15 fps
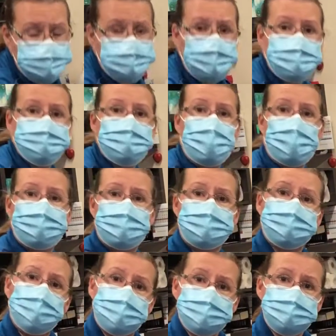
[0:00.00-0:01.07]
does have a
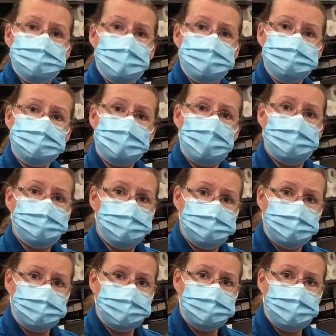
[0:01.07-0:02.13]
pulse ox
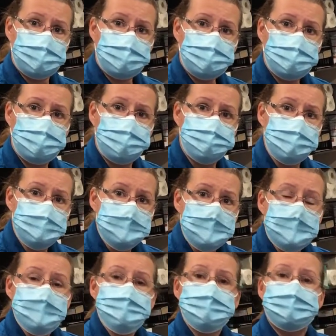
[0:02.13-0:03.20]
capability.
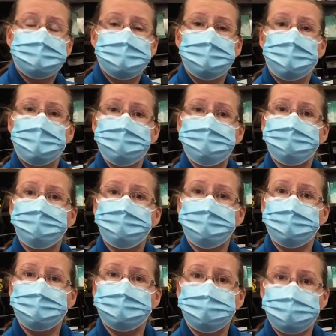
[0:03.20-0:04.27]
So if you wanted to
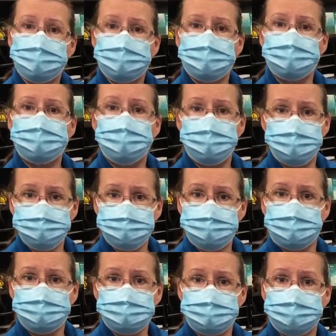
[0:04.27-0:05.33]
do pre and post
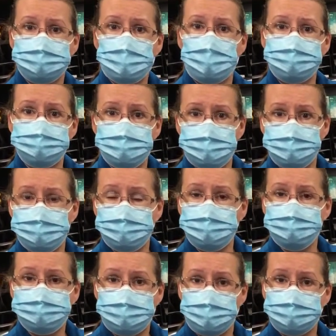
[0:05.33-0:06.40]
ductal
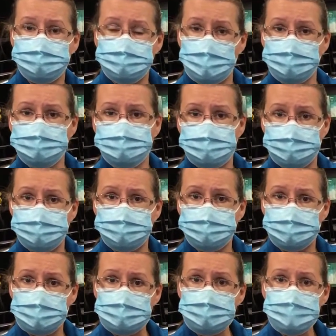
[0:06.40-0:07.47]
continuous pulse
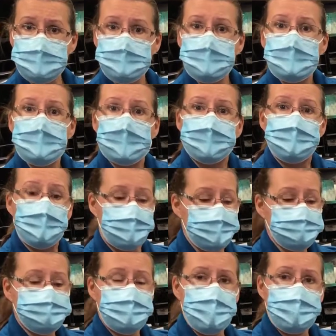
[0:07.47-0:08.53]
oximetry, there
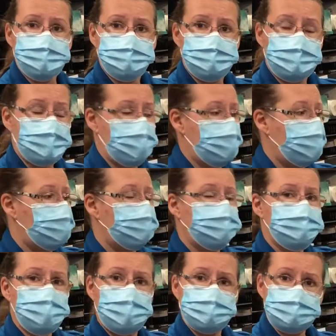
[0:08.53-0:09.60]
is an extra
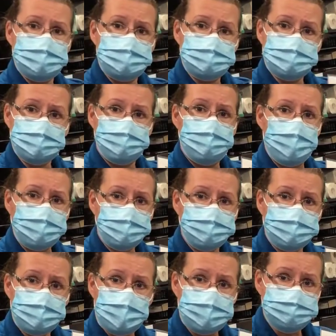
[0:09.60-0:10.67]
cable tucked into the back
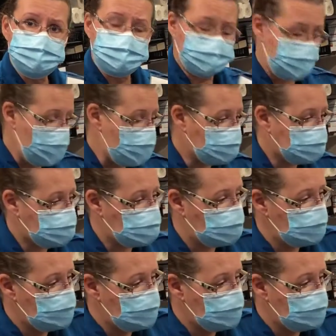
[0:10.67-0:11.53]
of the Isolette.